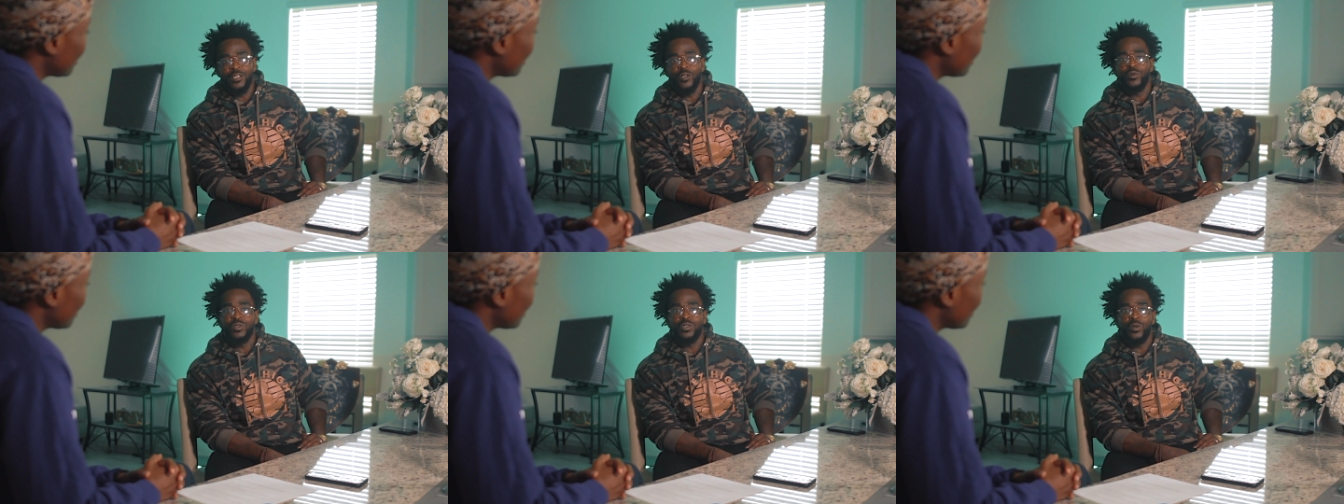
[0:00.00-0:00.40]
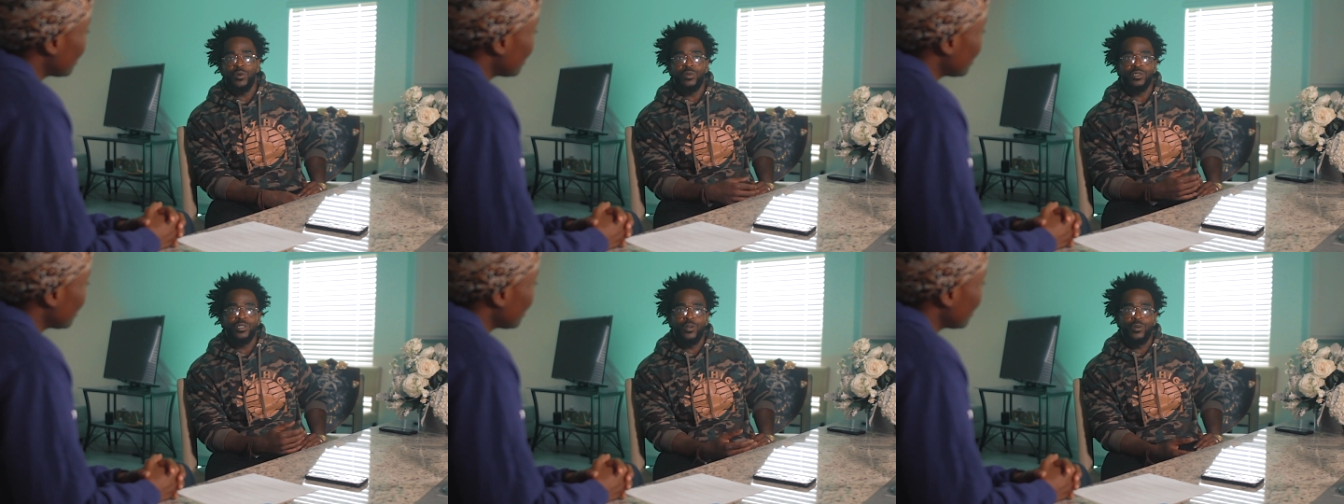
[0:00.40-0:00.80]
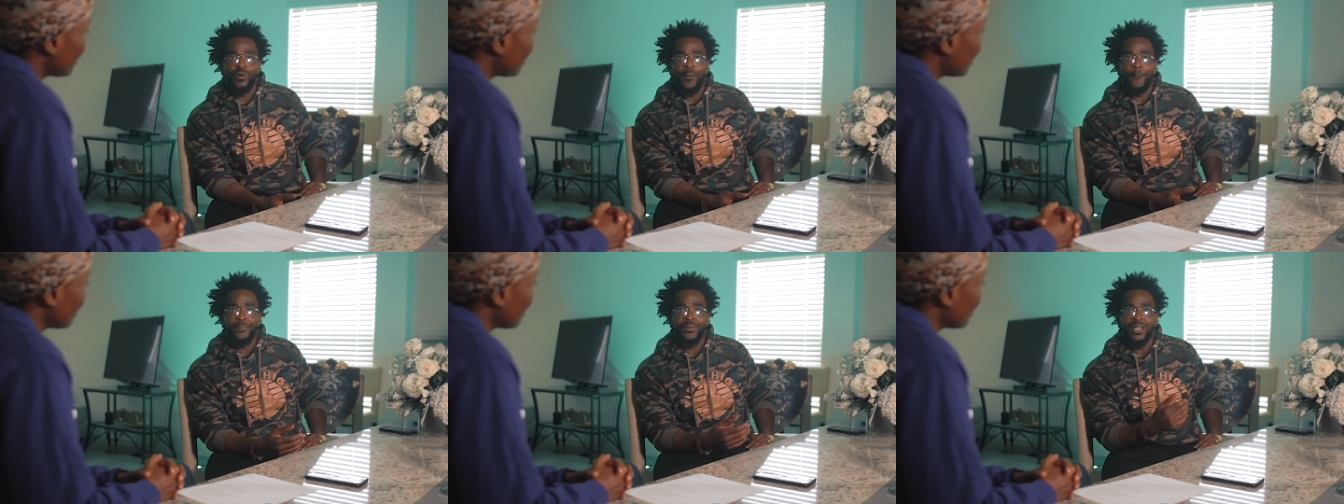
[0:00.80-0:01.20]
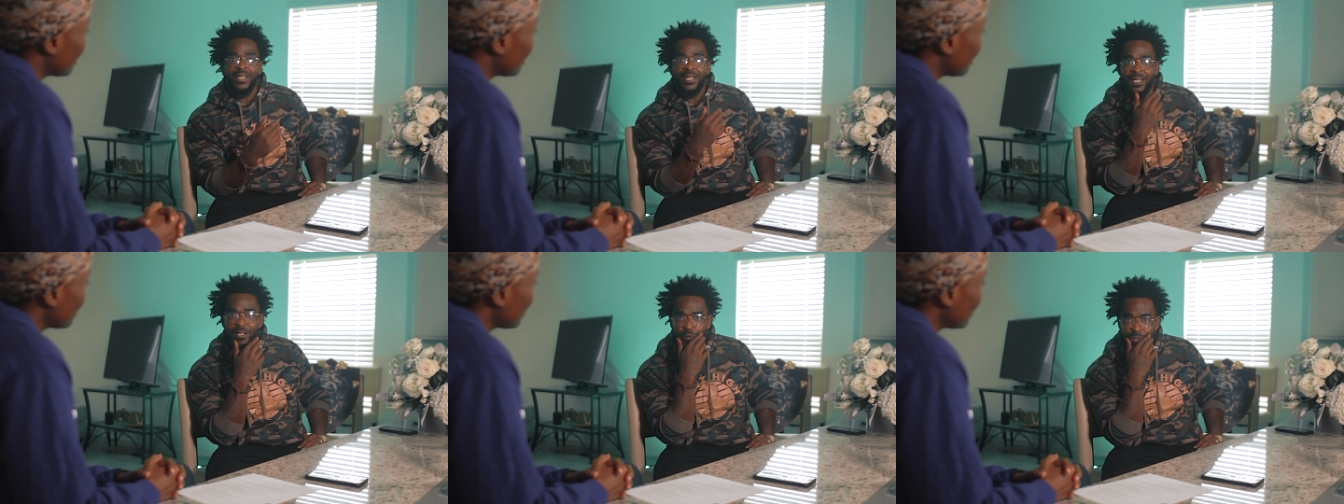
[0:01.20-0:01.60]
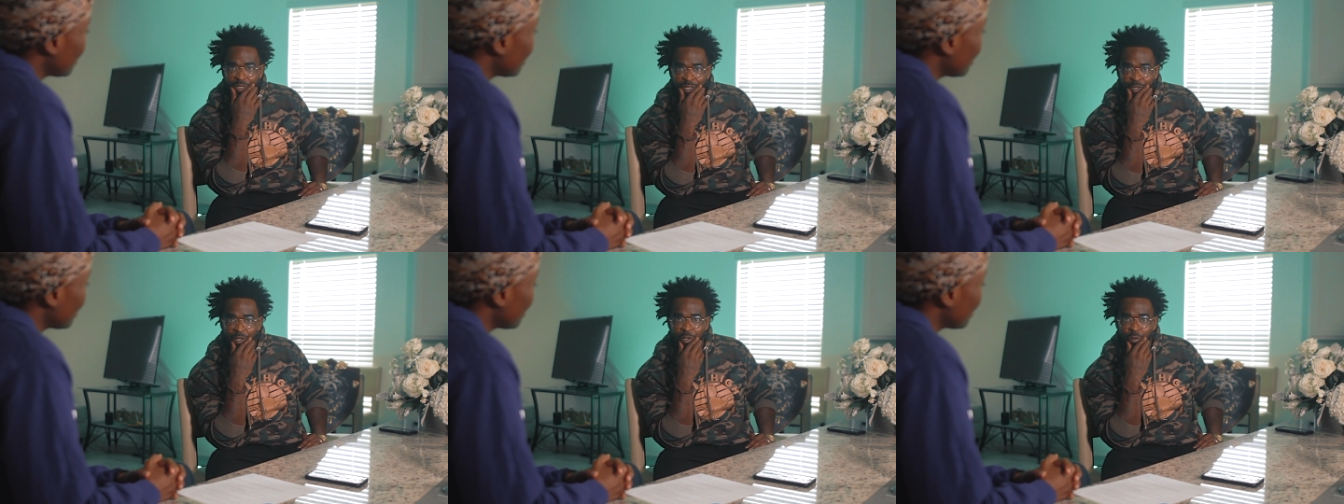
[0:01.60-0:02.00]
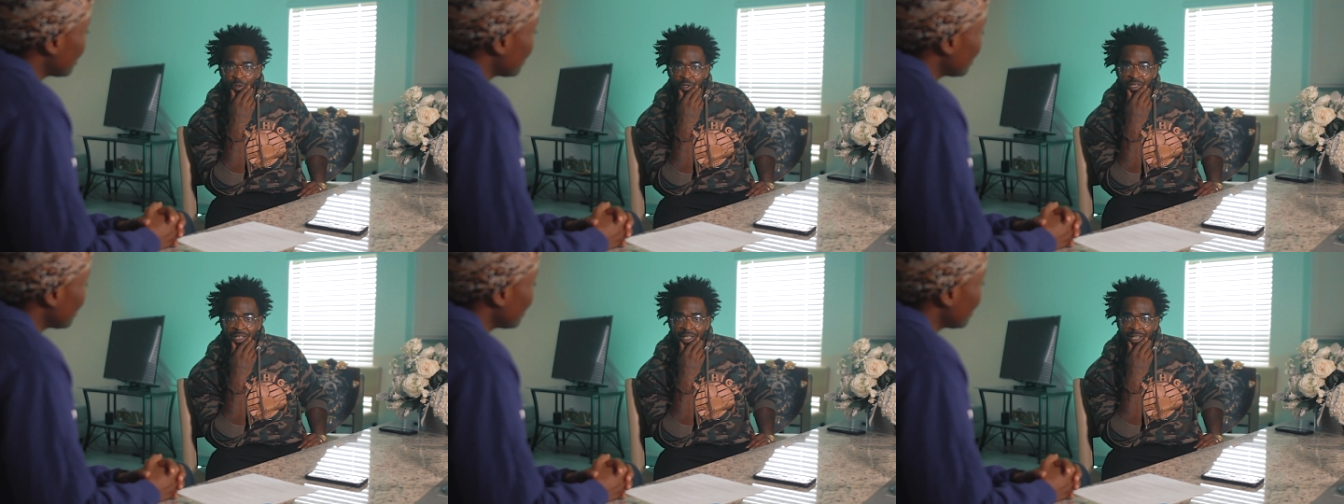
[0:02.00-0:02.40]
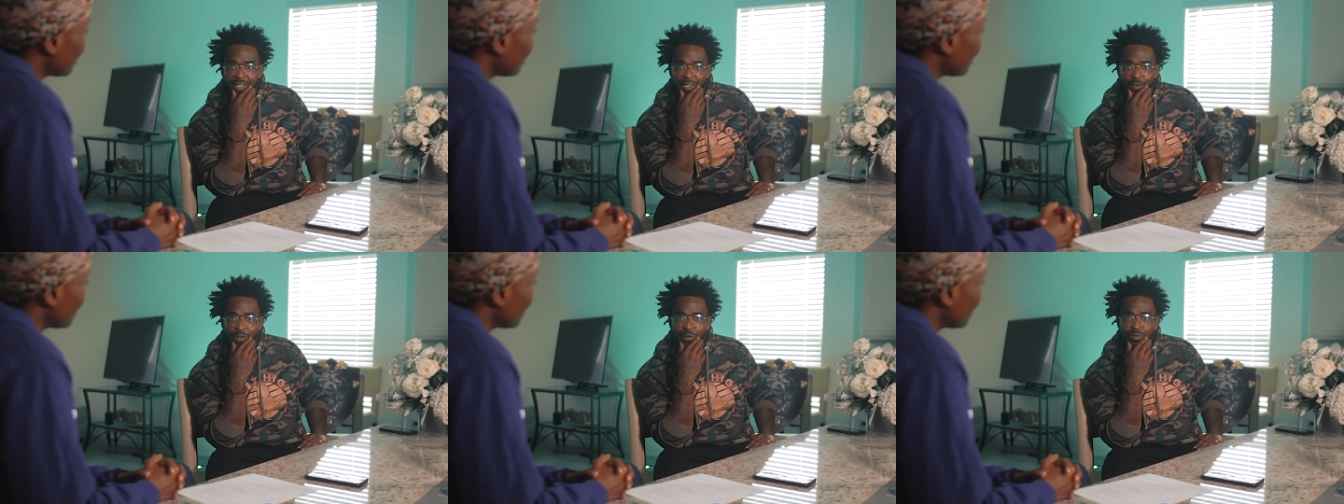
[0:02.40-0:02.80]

So, so, so, and then it was, it, it was, it,